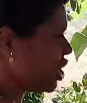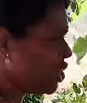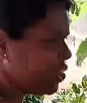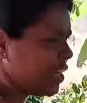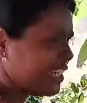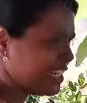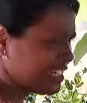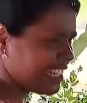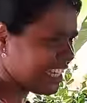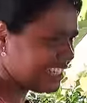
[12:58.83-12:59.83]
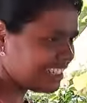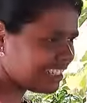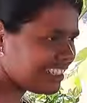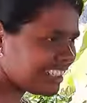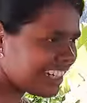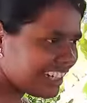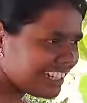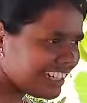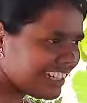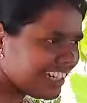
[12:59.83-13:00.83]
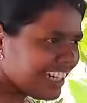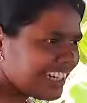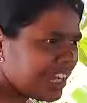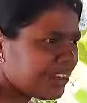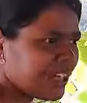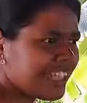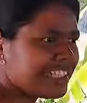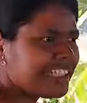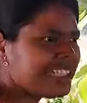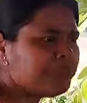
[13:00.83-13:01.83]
nor you understand. Correct? Now, is he